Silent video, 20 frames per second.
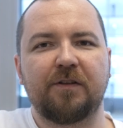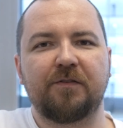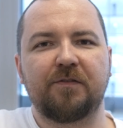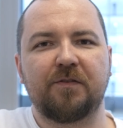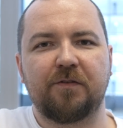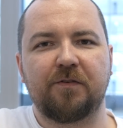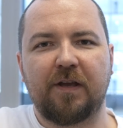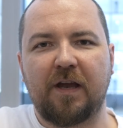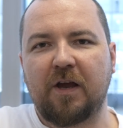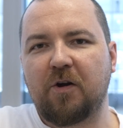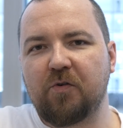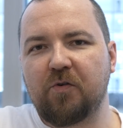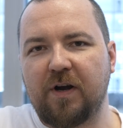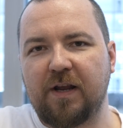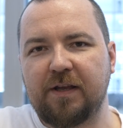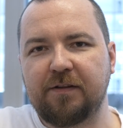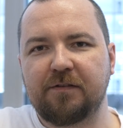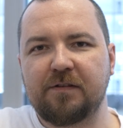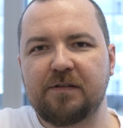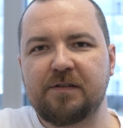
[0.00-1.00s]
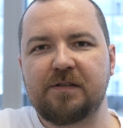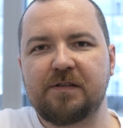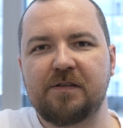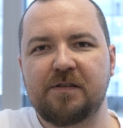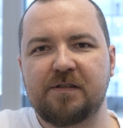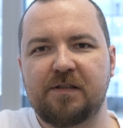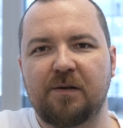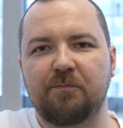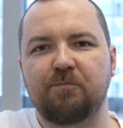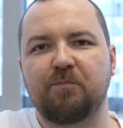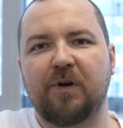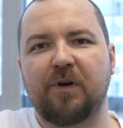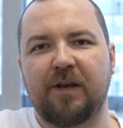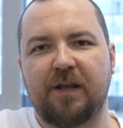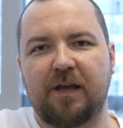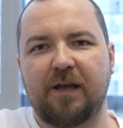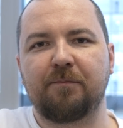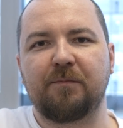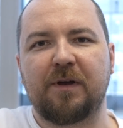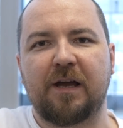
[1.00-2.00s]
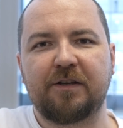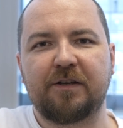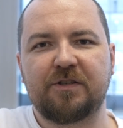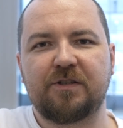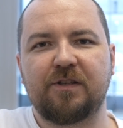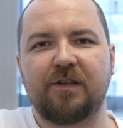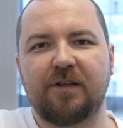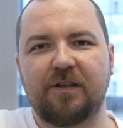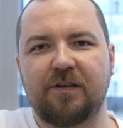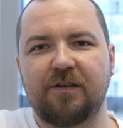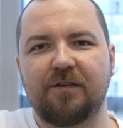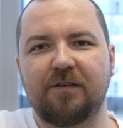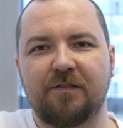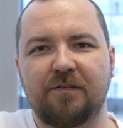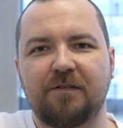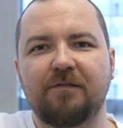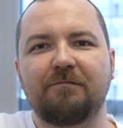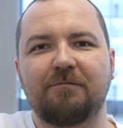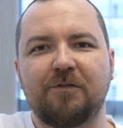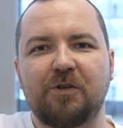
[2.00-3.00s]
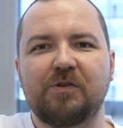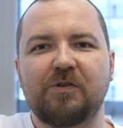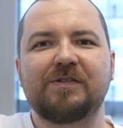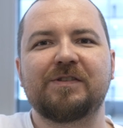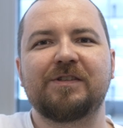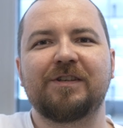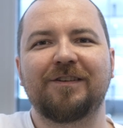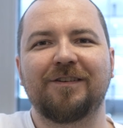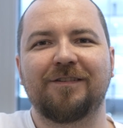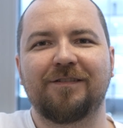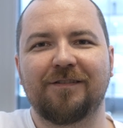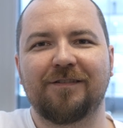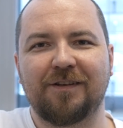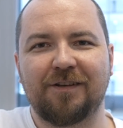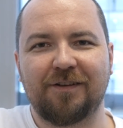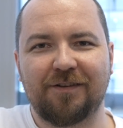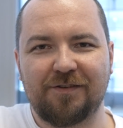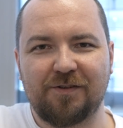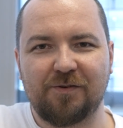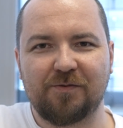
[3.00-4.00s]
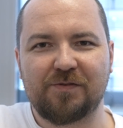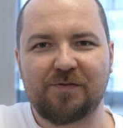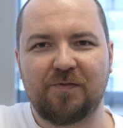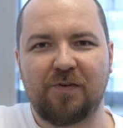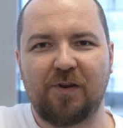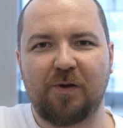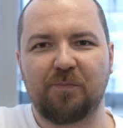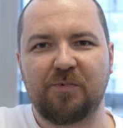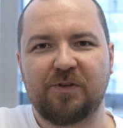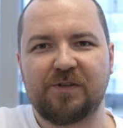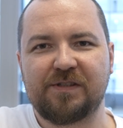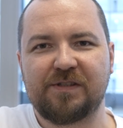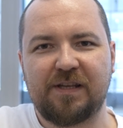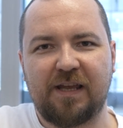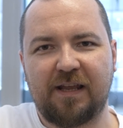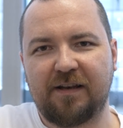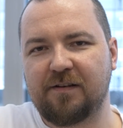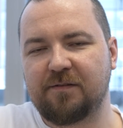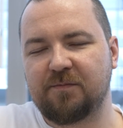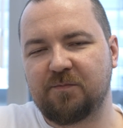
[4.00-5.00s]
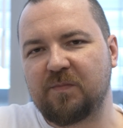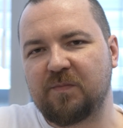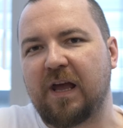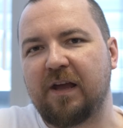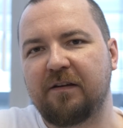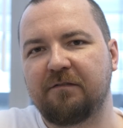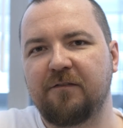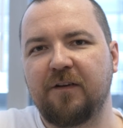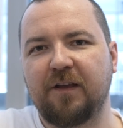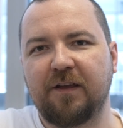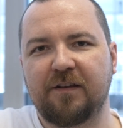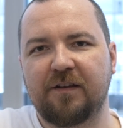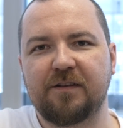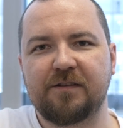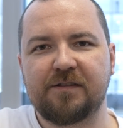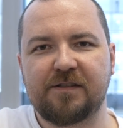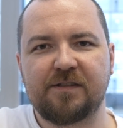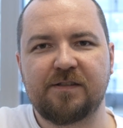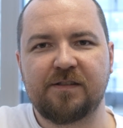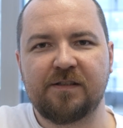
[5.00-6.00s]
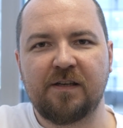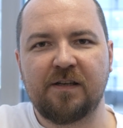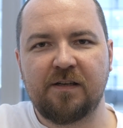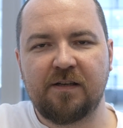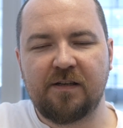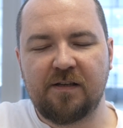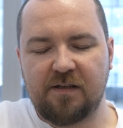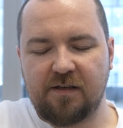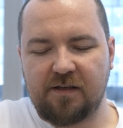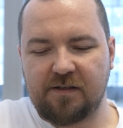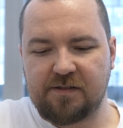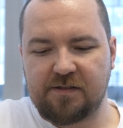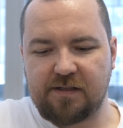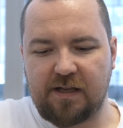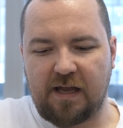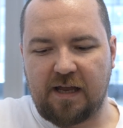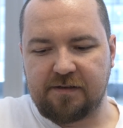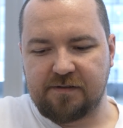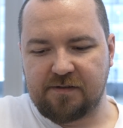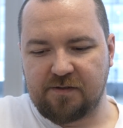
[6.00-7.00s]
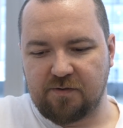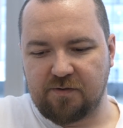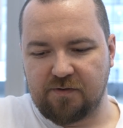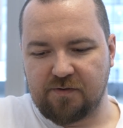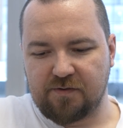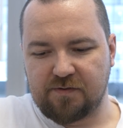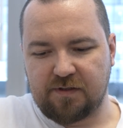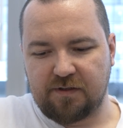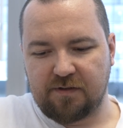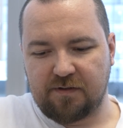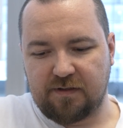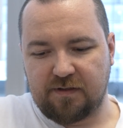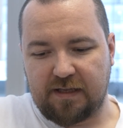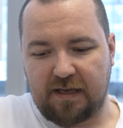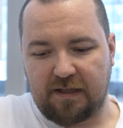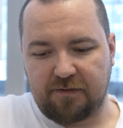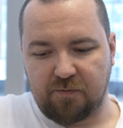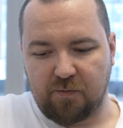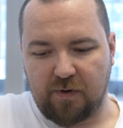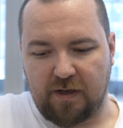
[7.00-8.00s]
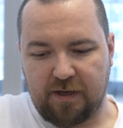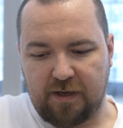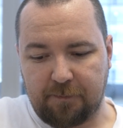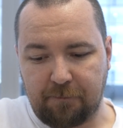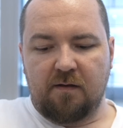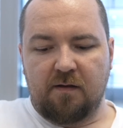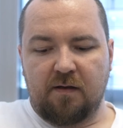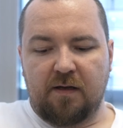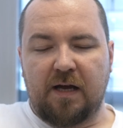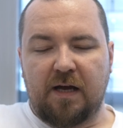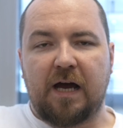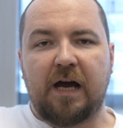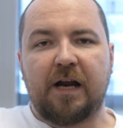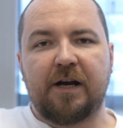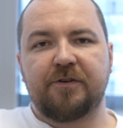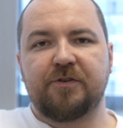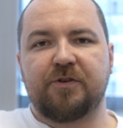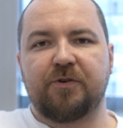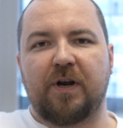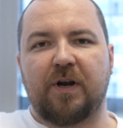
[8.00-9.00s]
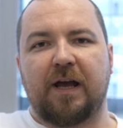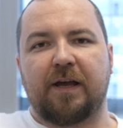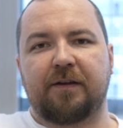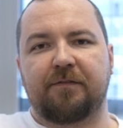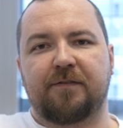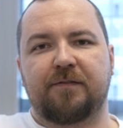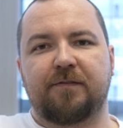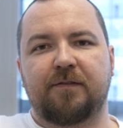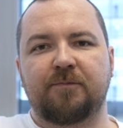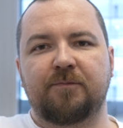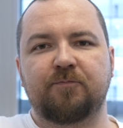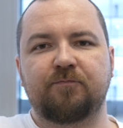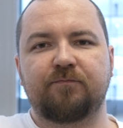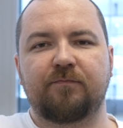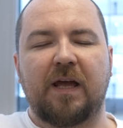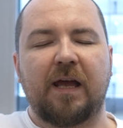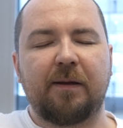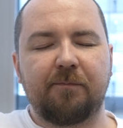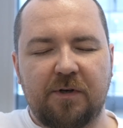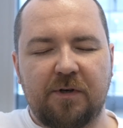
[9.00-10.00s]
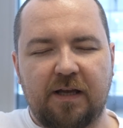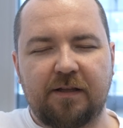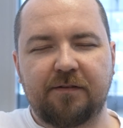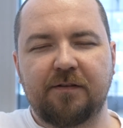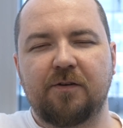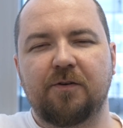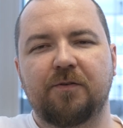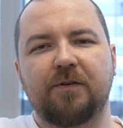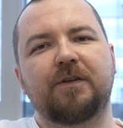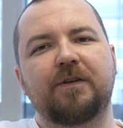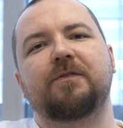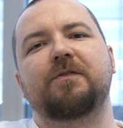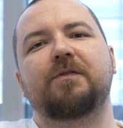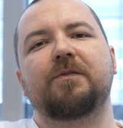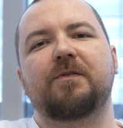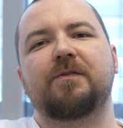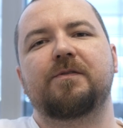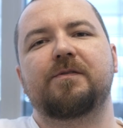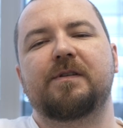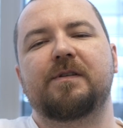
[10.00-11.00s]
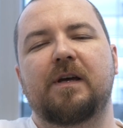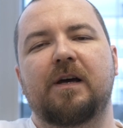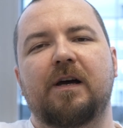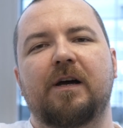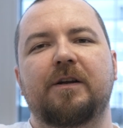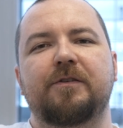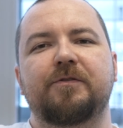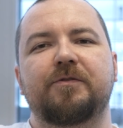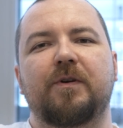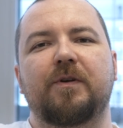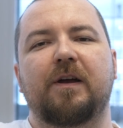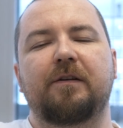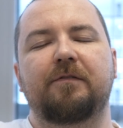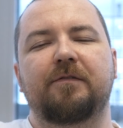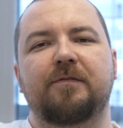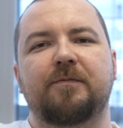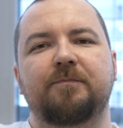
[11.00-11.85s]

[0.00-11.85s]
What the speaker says: to decorate the system, but I'm actually using those floppies, and I think it's nice to use it that way. Hard drive. I'm not going to use a hard drive.